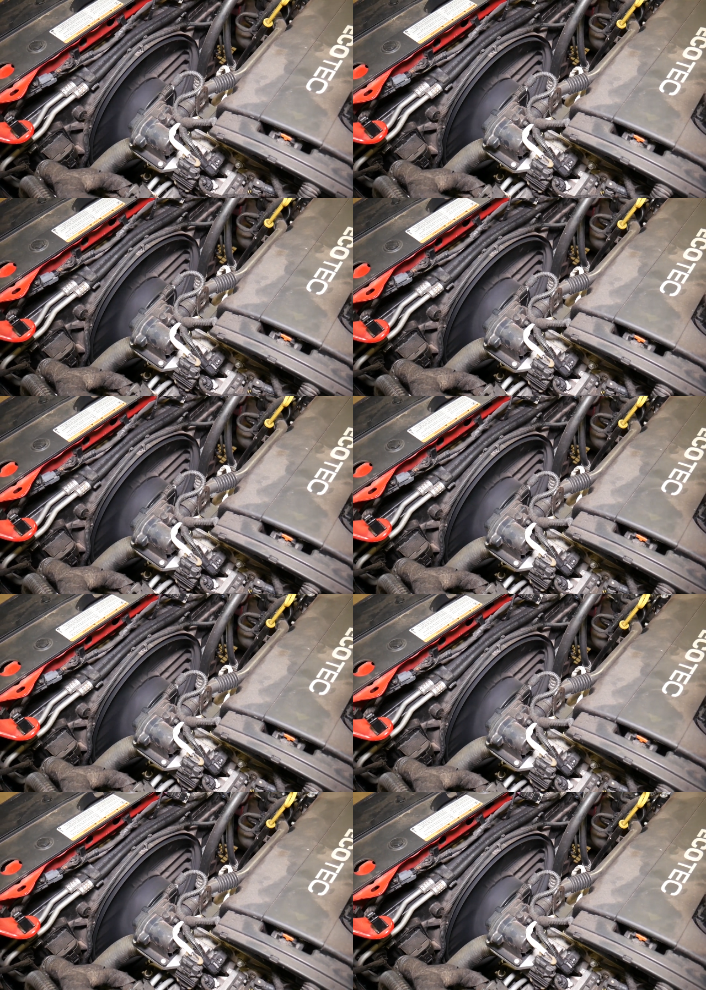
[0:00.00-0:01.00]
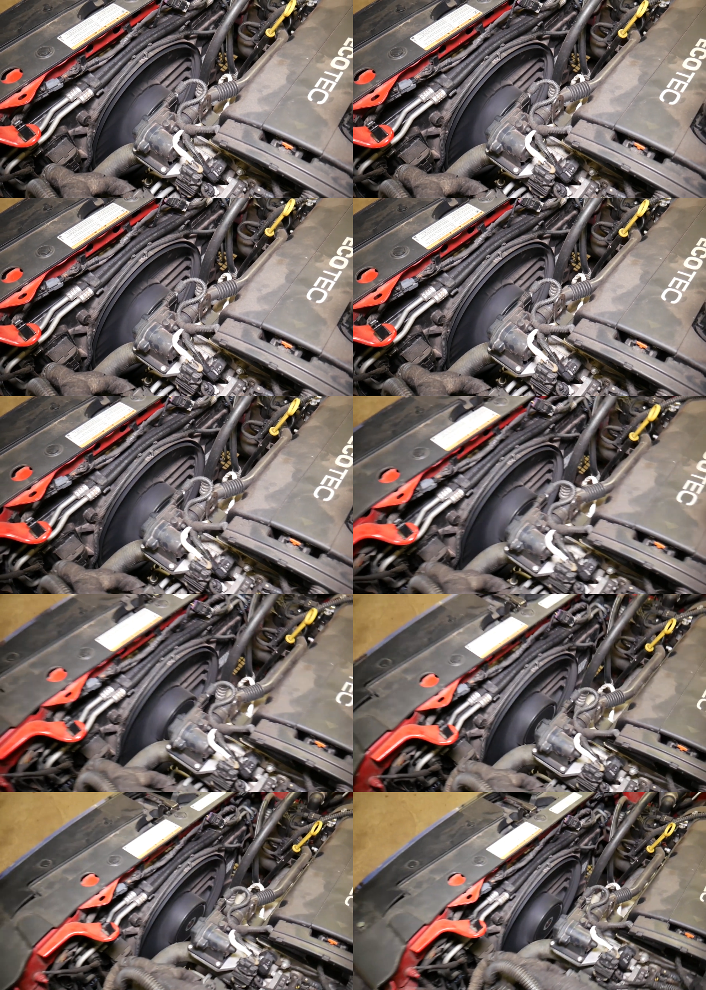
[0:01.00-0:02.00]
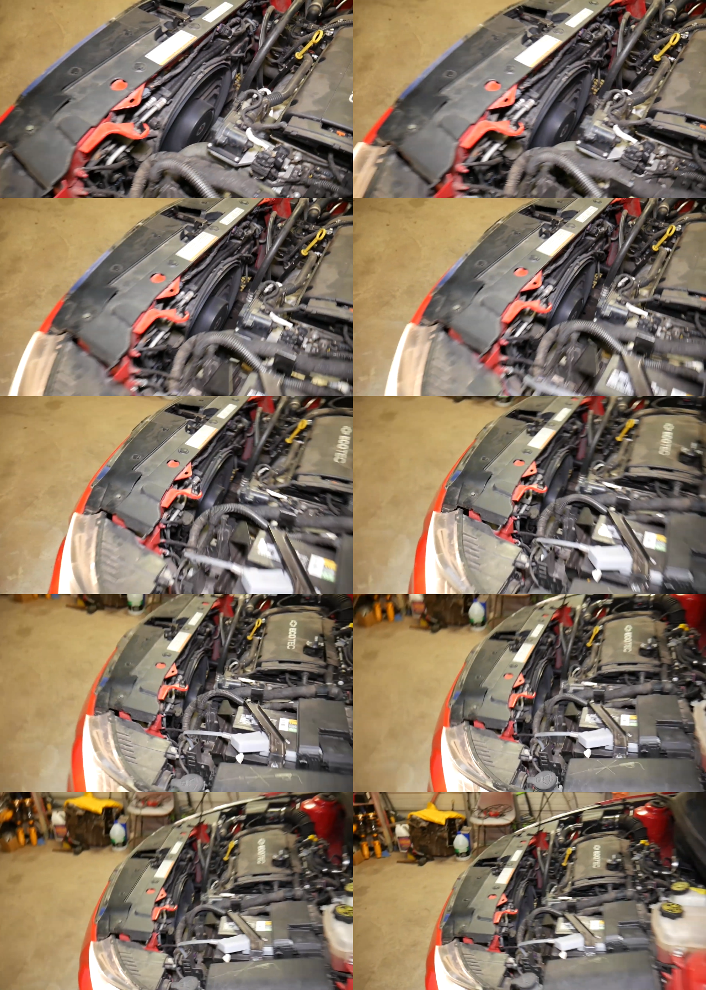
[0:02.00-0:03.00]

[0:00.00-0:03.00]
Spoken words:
Nobody's mouth can be seen.